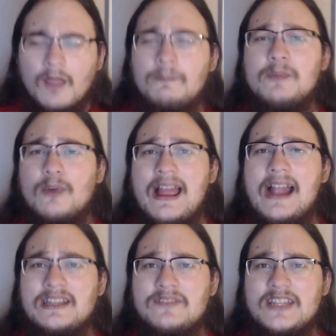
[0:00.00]
be more
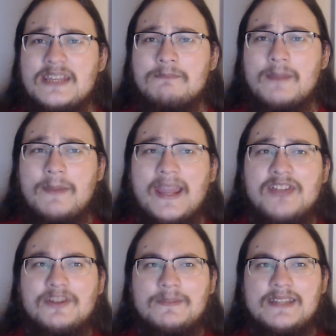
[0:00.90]
active in keeping my
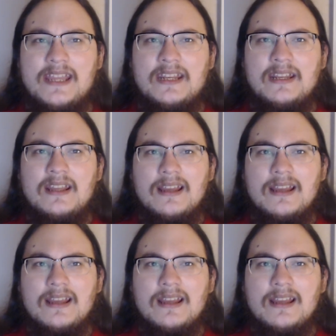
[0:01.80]
page updated.